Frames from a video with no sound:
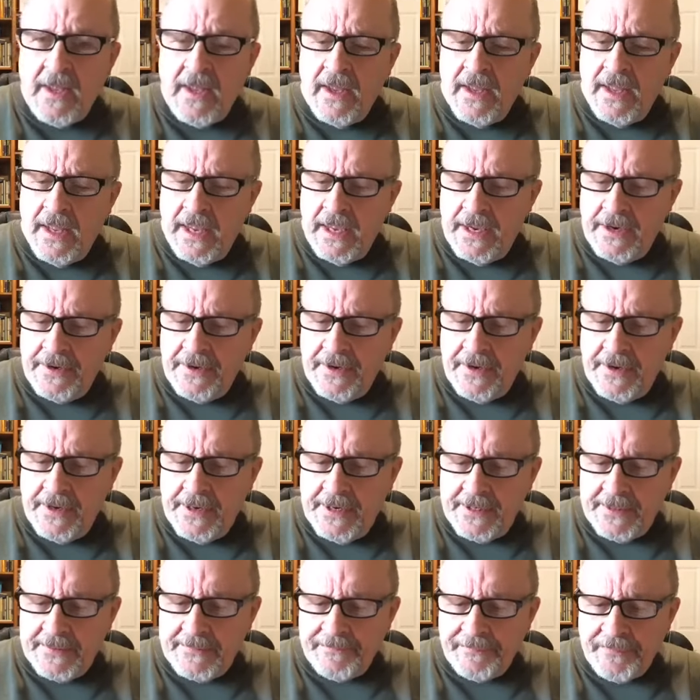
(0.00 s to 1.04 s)
And
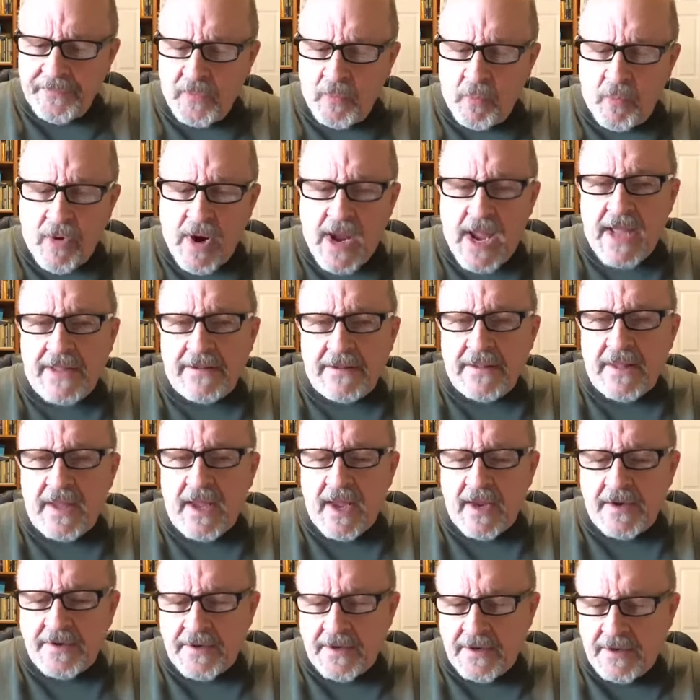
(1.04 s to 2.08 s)
we're at
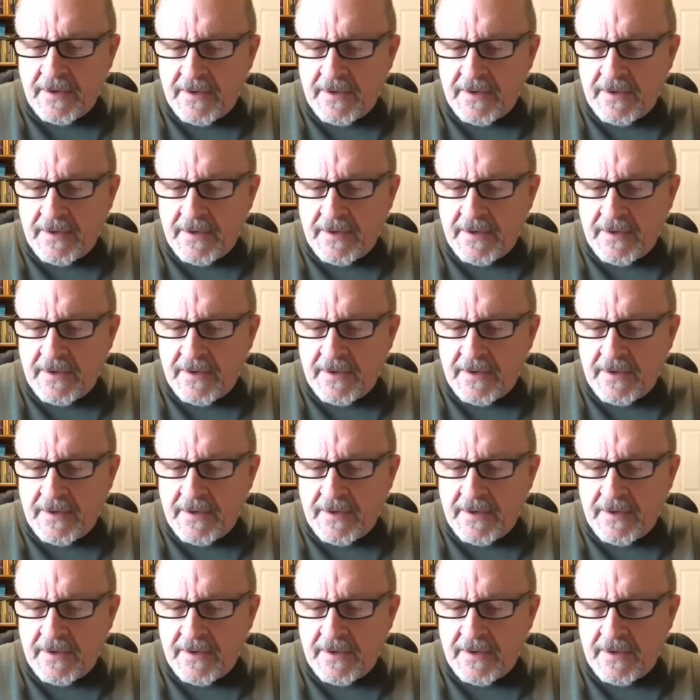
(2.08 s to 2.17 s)
that